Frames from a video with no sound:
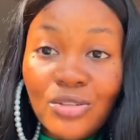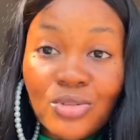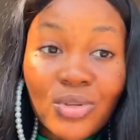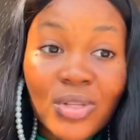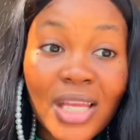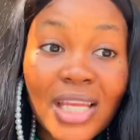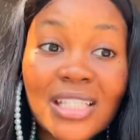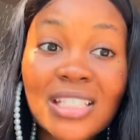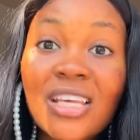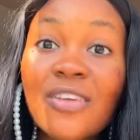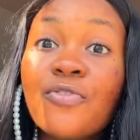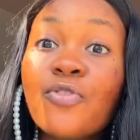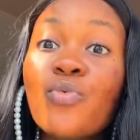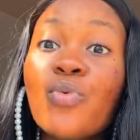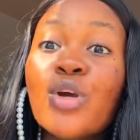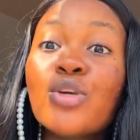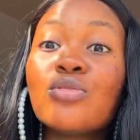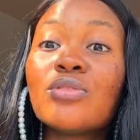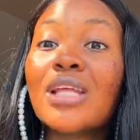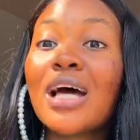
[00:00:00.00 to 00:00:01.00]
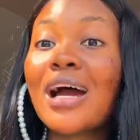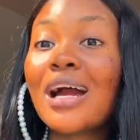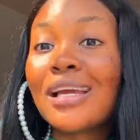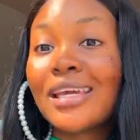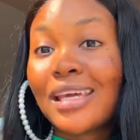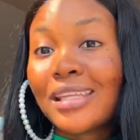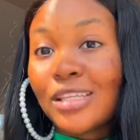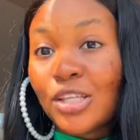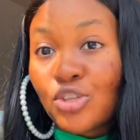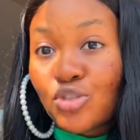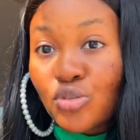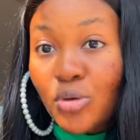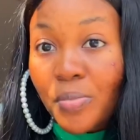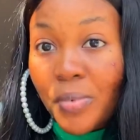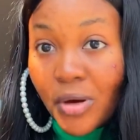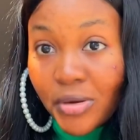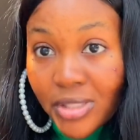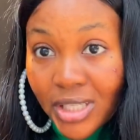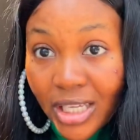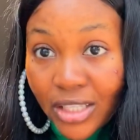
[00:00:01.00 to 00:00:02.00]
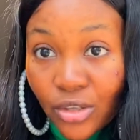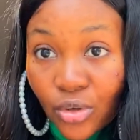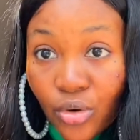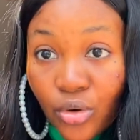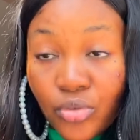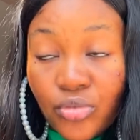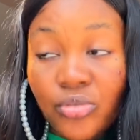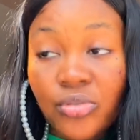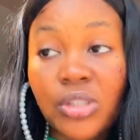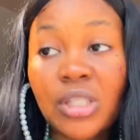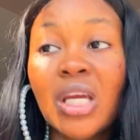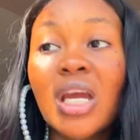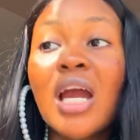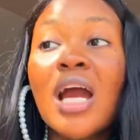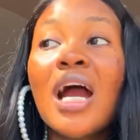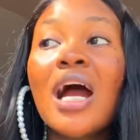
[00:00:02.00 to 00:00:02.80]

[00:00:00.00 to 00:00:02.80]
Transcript: so that even when you now get a job outside the country